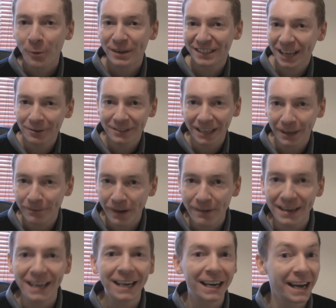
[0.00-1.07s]
which sounds like a
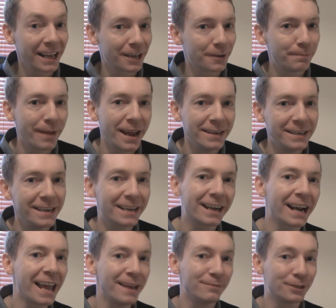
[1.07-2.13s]
very clickbaity
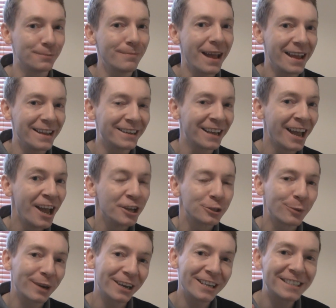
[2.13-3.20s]
claim to make,
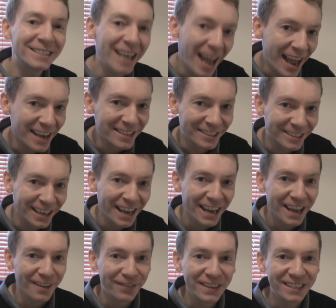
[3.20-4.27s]
so we're going to test
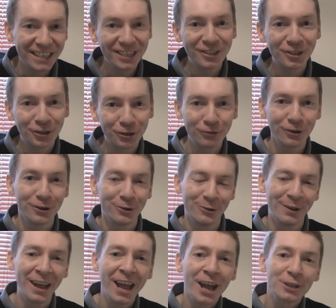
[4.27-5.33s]
if this is true.